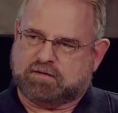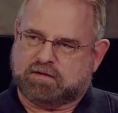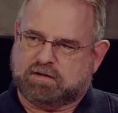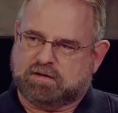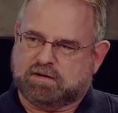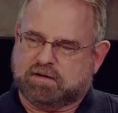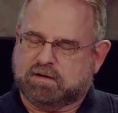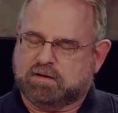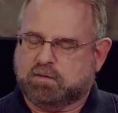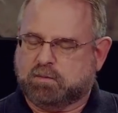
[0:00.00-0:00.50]
And
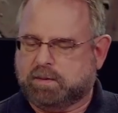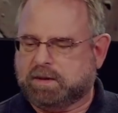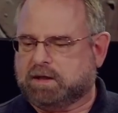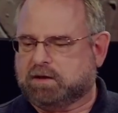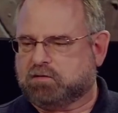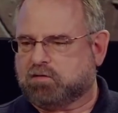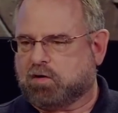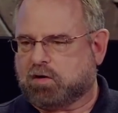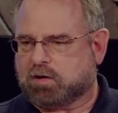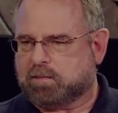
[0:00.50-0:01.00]
we
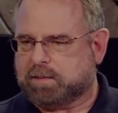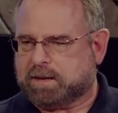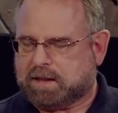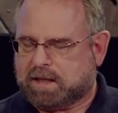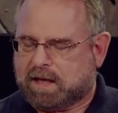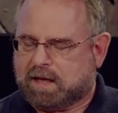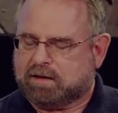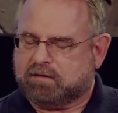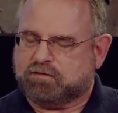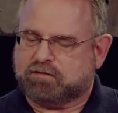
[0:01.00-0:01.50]
can talk about
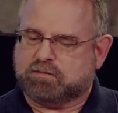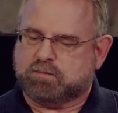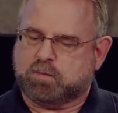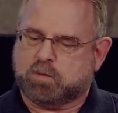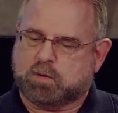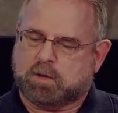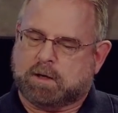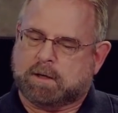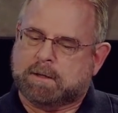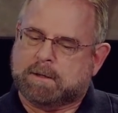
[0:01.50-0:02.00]
that some
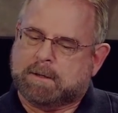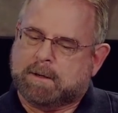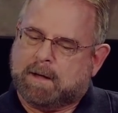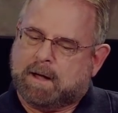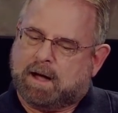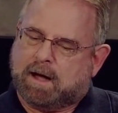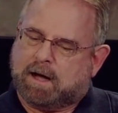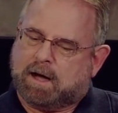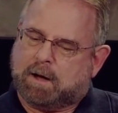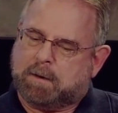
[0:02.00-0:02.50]
more.
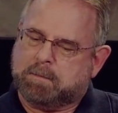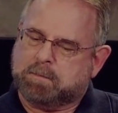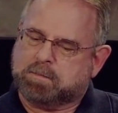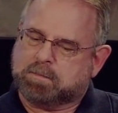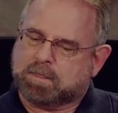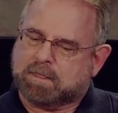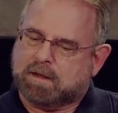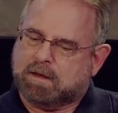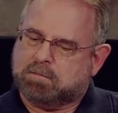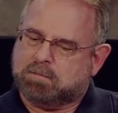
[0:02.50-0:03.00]
Um,
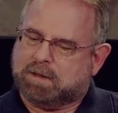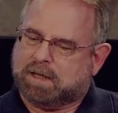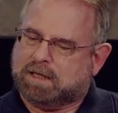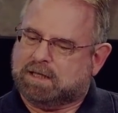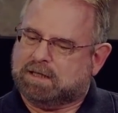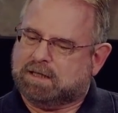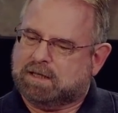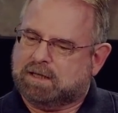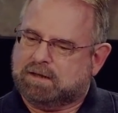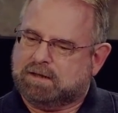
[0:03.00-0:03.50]

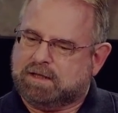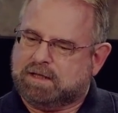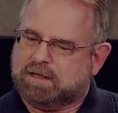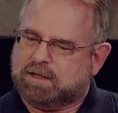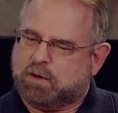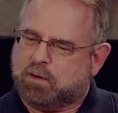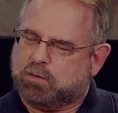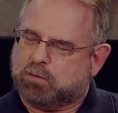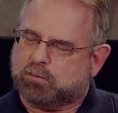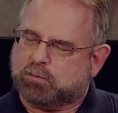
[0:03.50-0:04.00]
but you
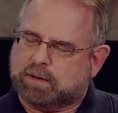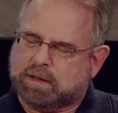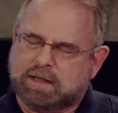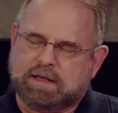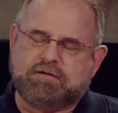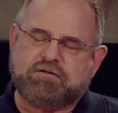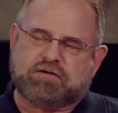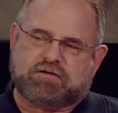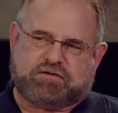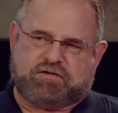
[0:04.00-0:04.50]
know, the
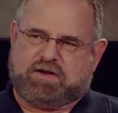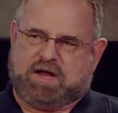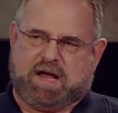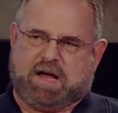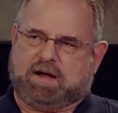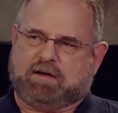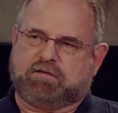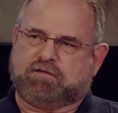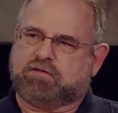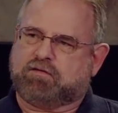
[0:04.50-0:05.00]
religious
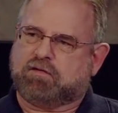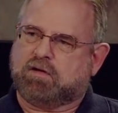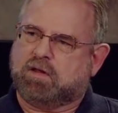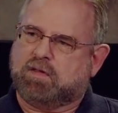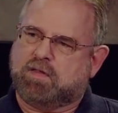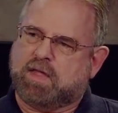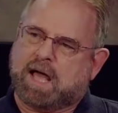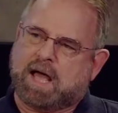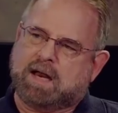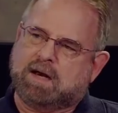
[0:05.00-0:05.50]
texts
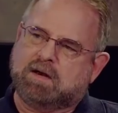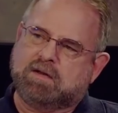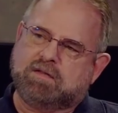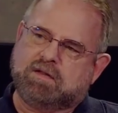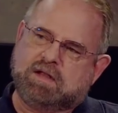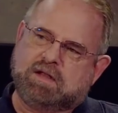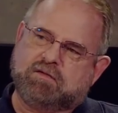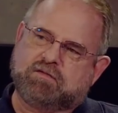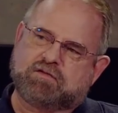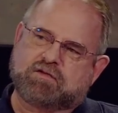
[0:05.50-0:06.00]
that
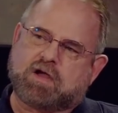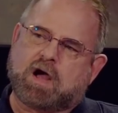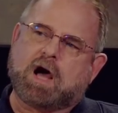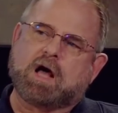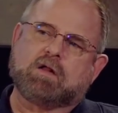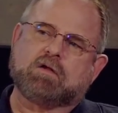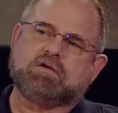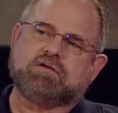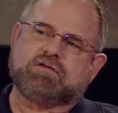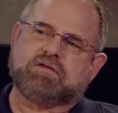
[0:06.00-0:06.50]
the
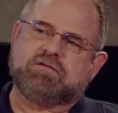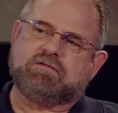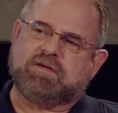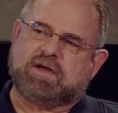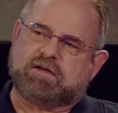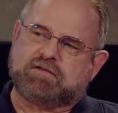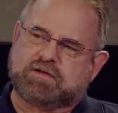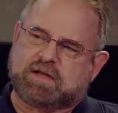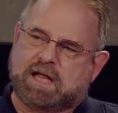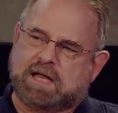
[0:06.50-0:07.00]
scholars
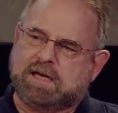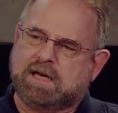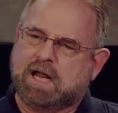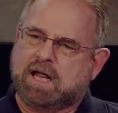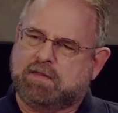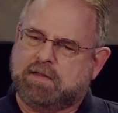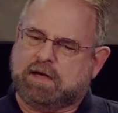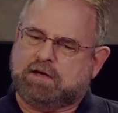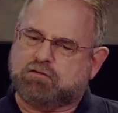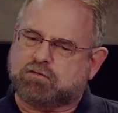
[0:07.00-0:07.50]

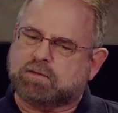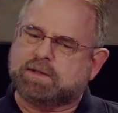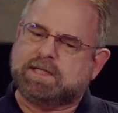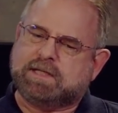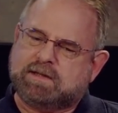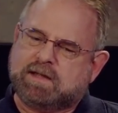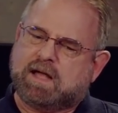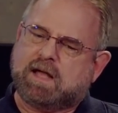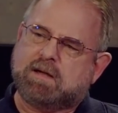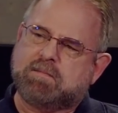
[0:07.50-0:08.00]
investigate, they
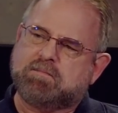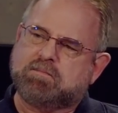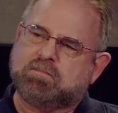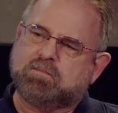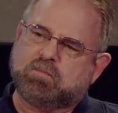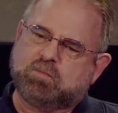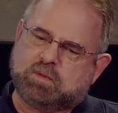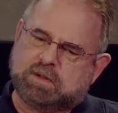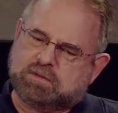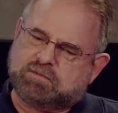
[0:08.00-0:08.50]
treat
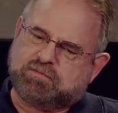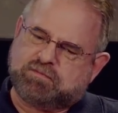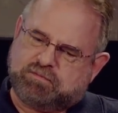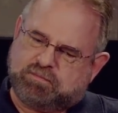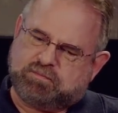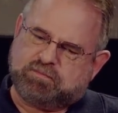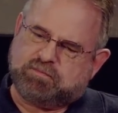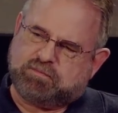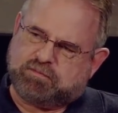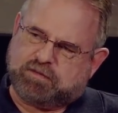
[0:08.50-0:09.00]
them with
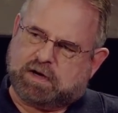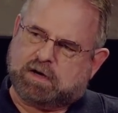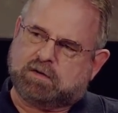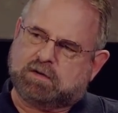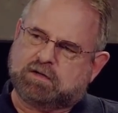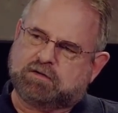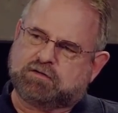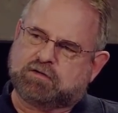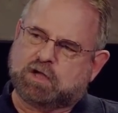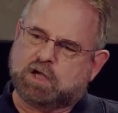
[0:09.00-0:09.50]

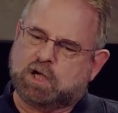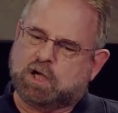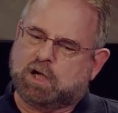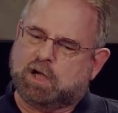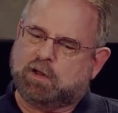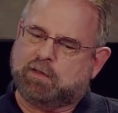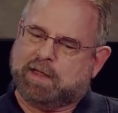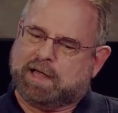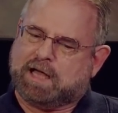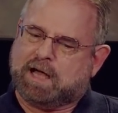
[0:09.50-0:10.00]
fairness.
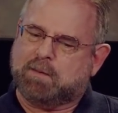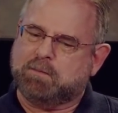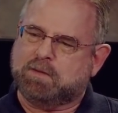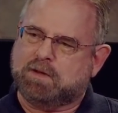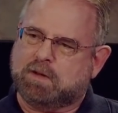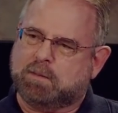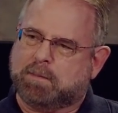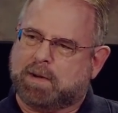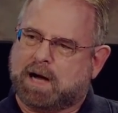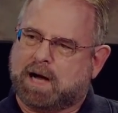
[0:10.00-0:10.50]
They come to
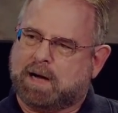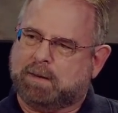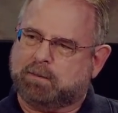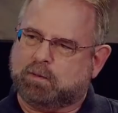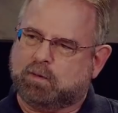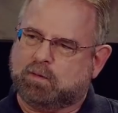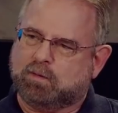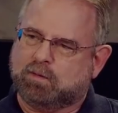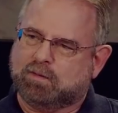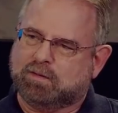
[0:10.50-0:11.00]
the
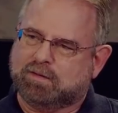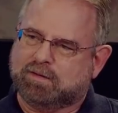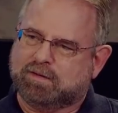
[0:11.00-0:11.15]
Bible,